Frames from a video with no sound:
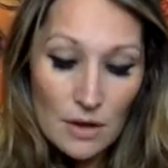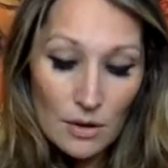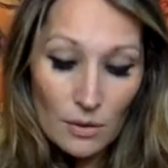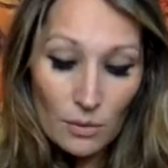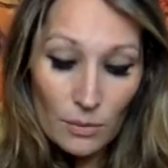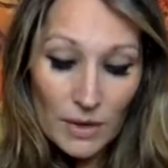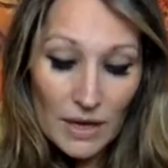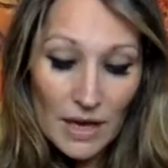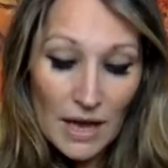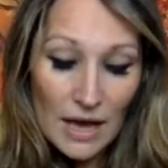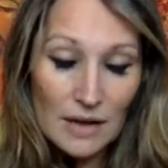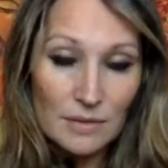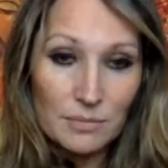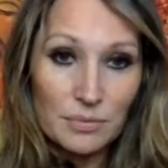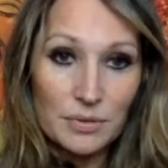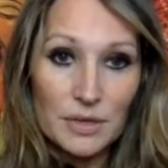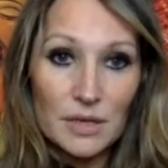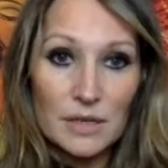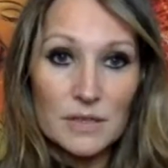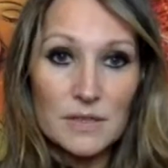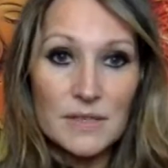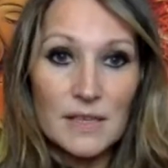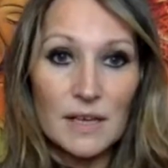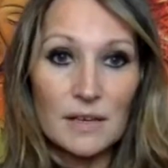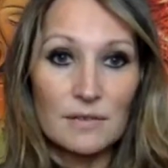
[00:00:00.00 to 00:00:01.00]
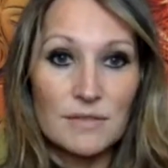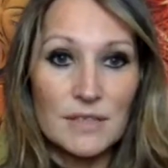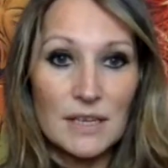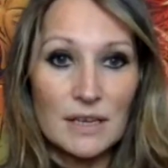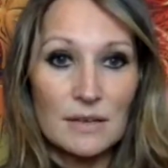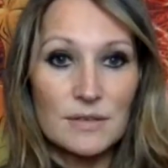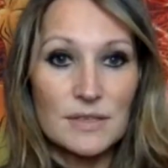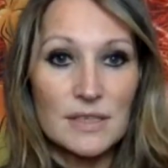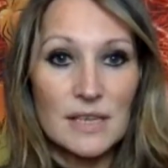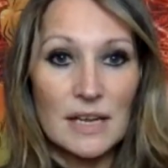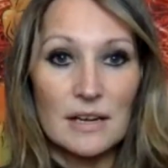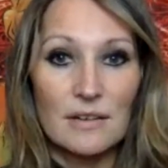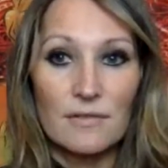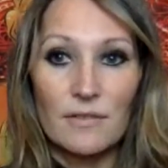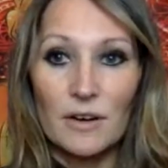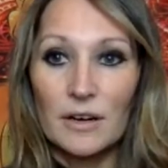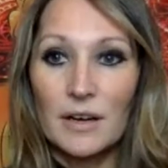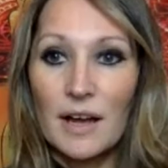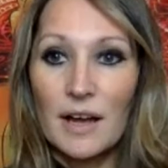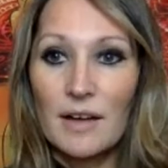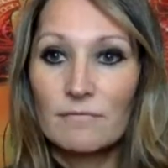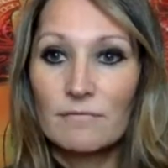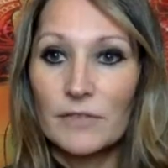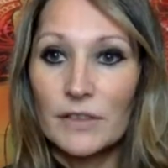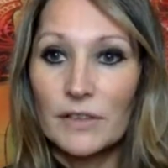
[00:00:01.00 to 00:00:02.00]
We got to put ourselves outside of our
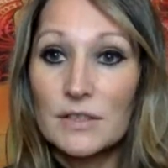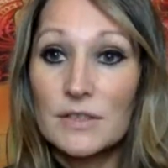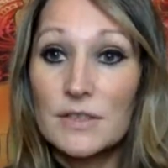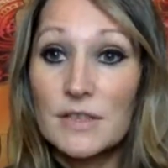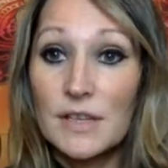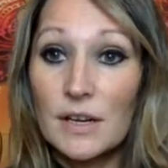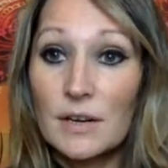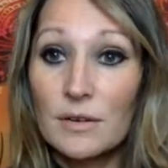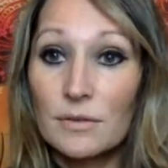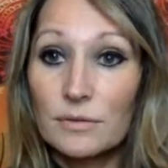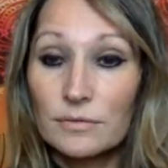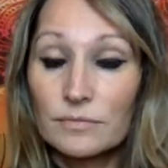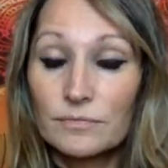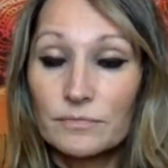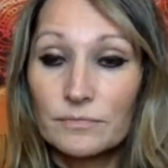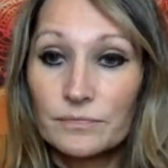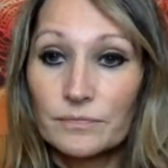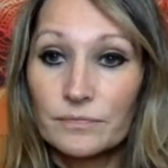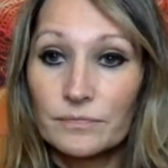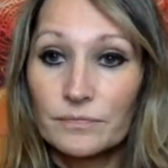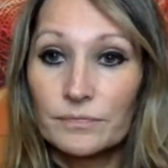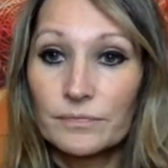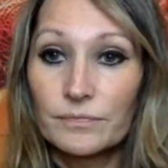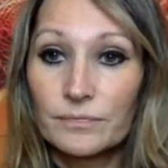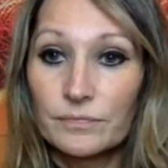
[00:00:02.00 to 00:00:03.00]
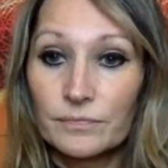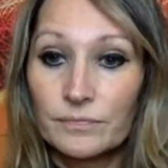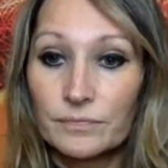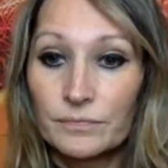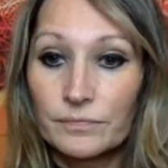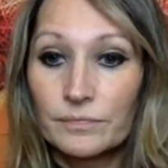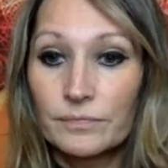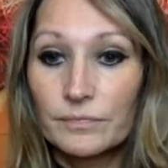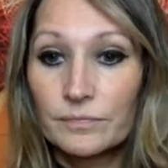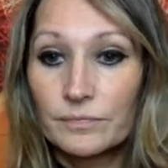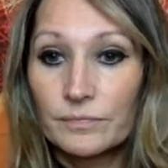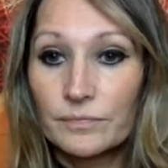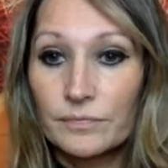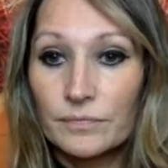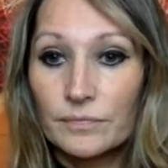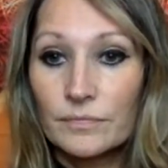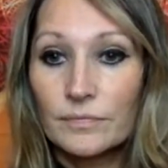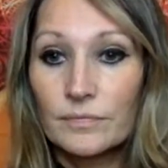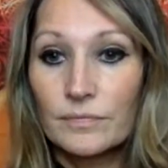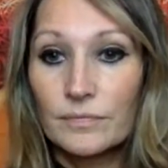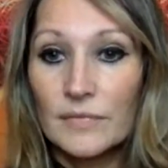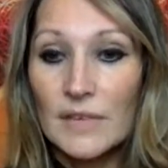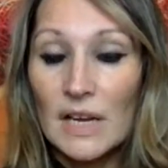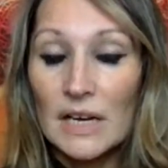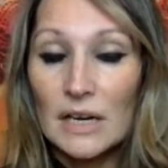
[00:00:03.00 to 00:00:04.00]
comfort zone.
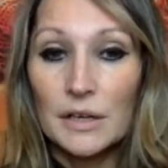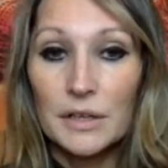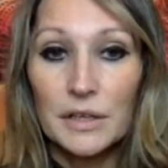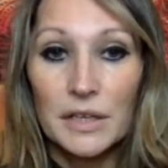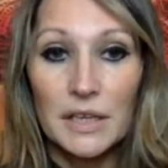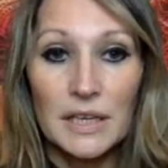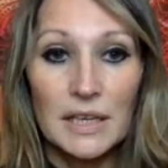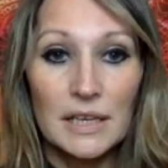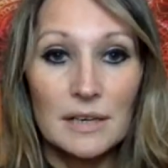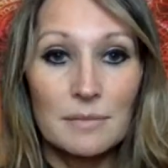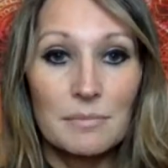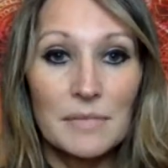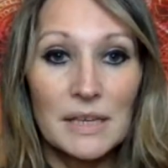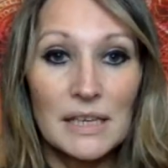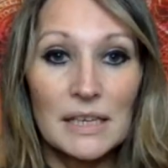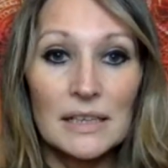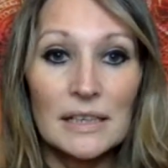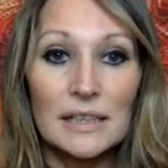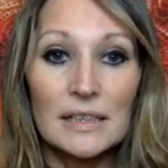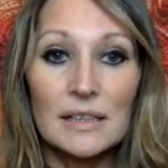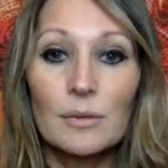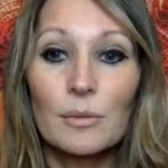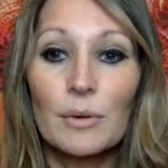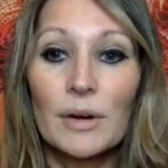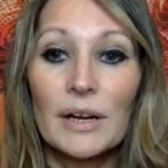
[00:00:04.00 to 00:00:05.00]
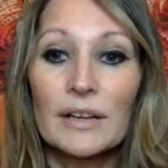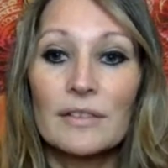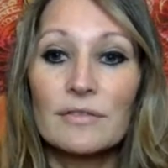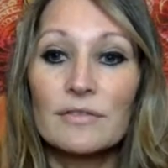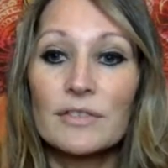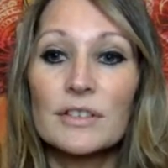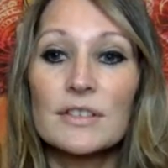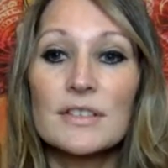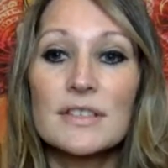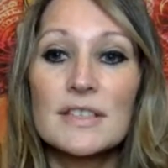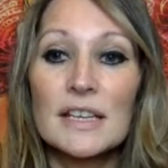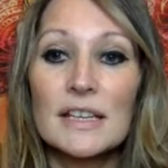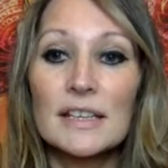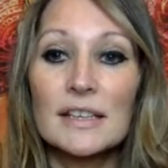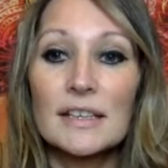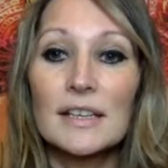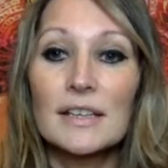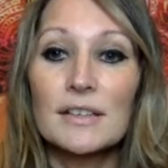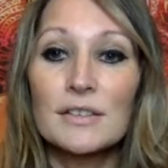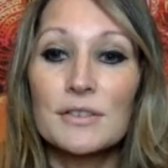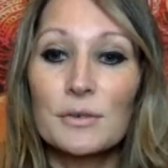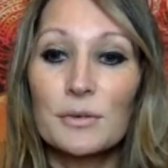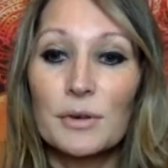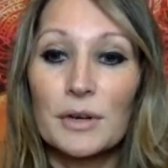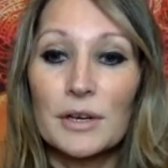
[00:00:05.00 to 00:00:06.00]
How are you going to meet anyone if you're sitting
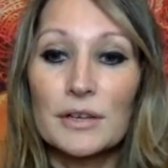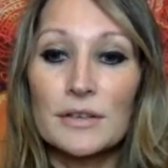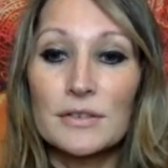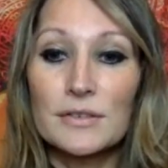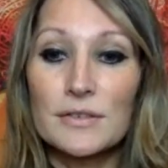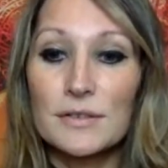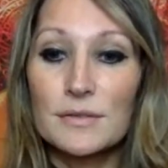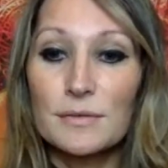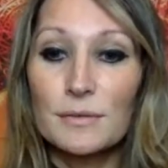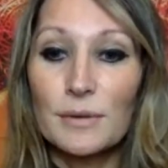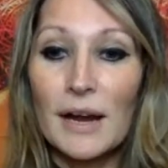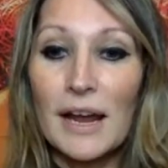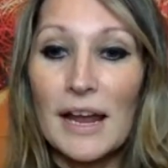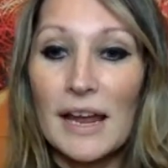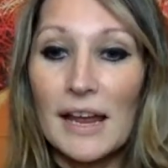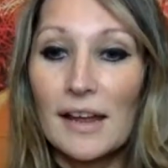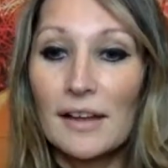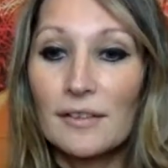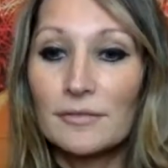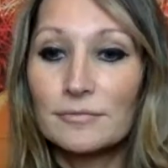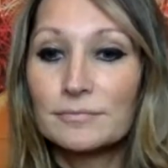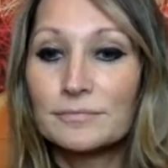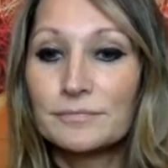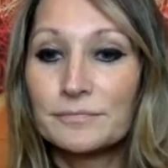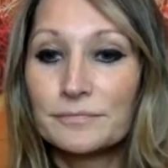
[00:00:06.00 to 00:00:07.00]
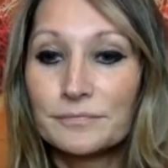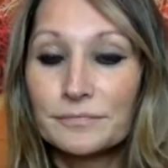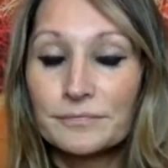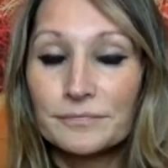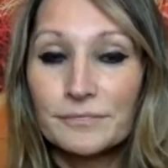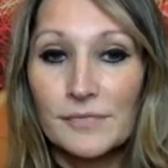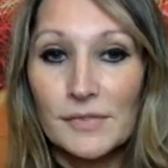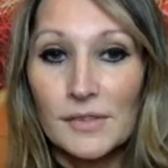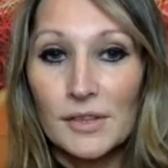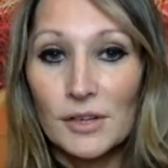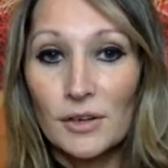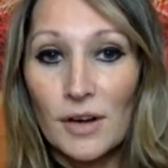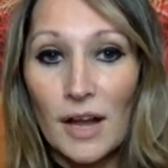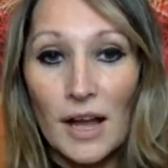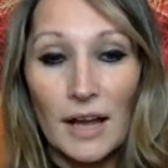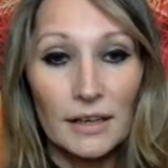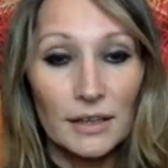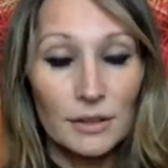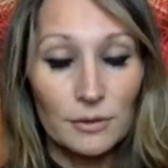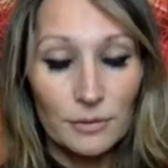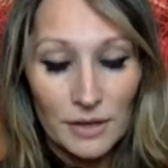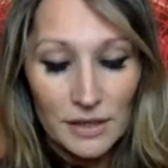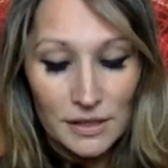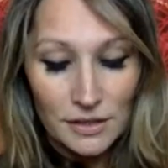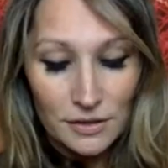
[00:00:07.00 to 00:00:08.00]
indoors, right? They're not going
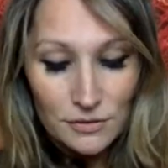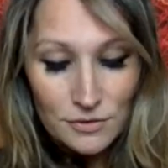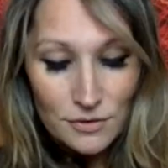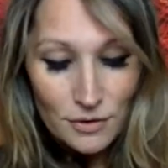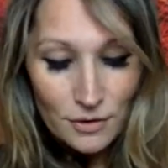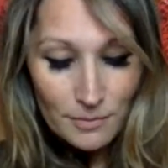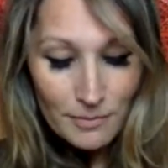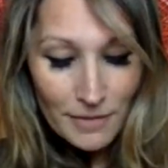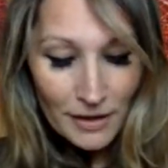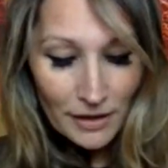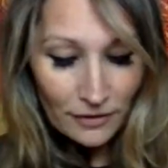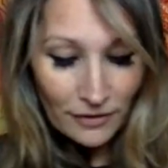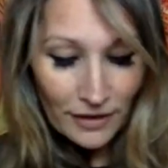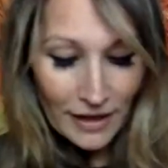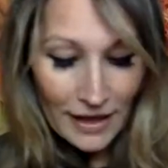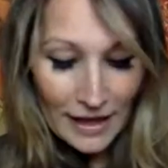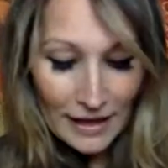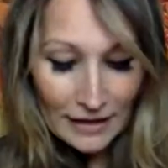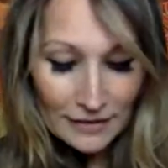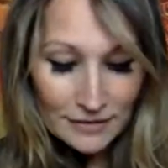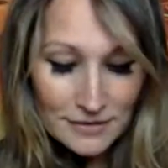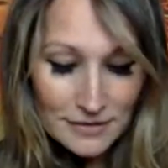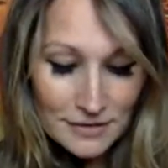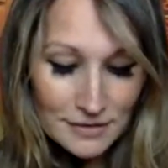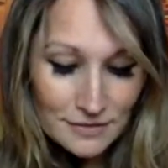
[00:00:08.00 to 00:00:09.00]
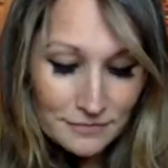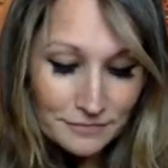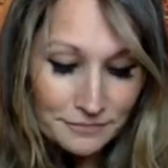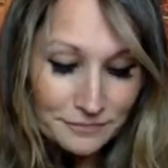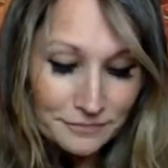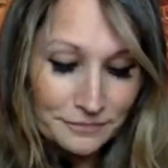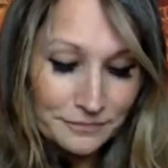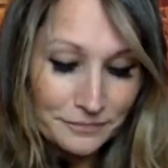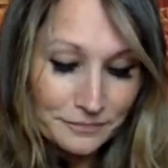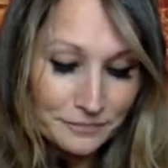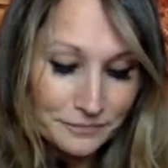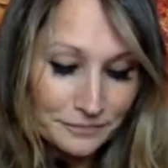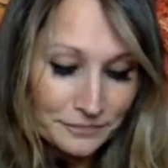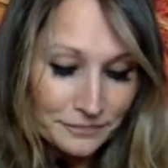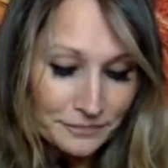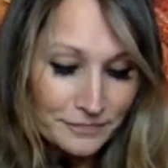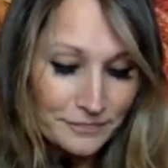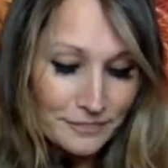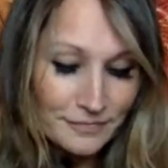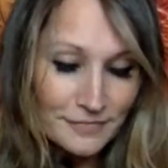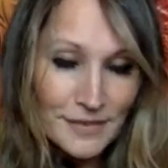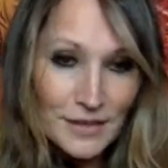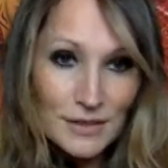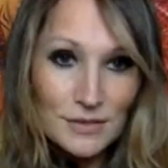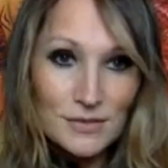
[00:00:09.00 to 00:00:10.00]
to ring your doorbell, guys.
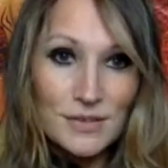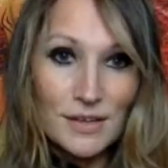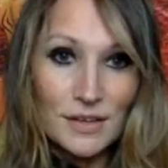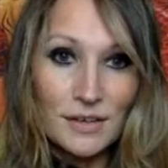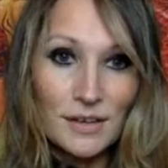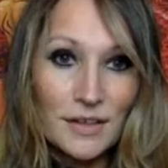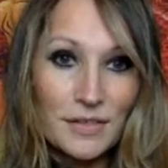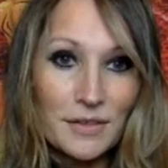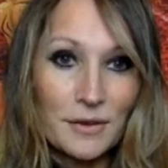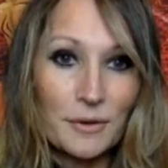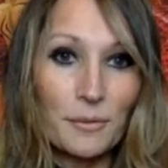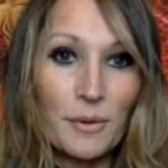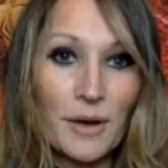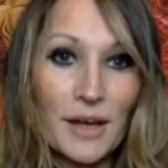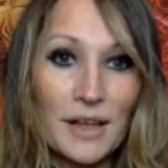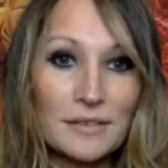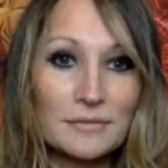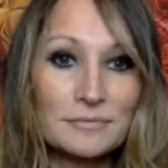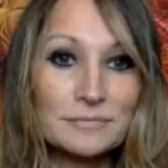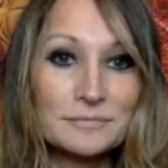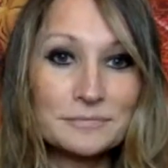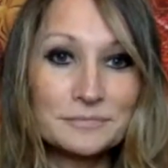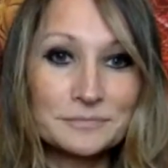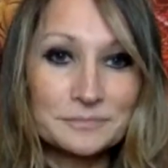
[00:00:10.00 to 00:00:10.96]
There's our other one.